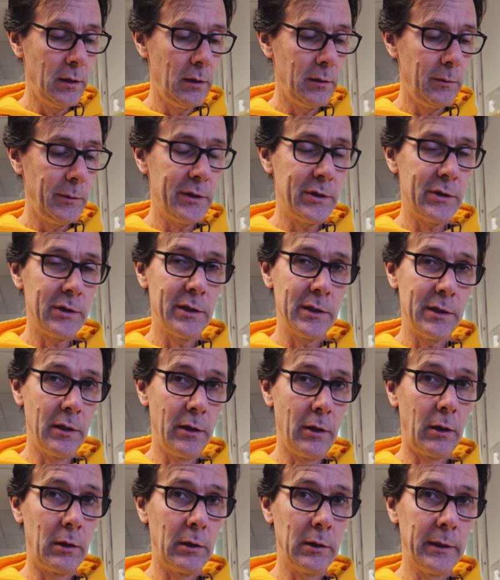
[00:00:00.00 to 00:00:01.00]
which is
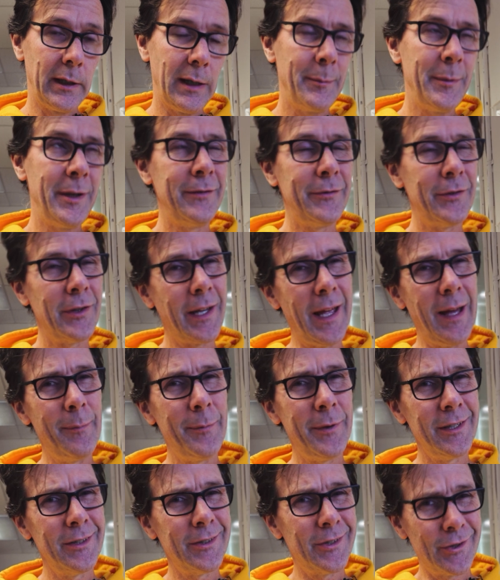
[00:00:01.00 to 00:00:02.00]
gnarly. I mean, if you're
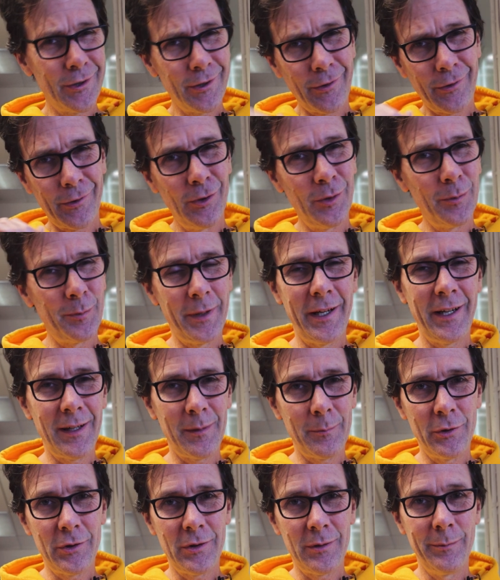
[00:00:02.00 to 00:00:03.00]
camping, sure, throw it
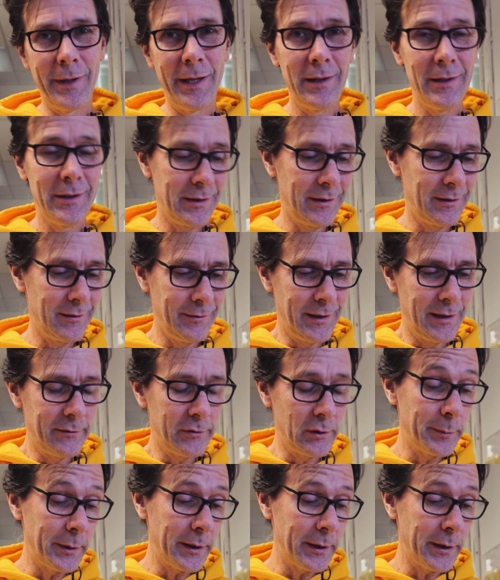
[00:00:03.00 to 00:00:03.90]
back, put some Baileys in it, whatever.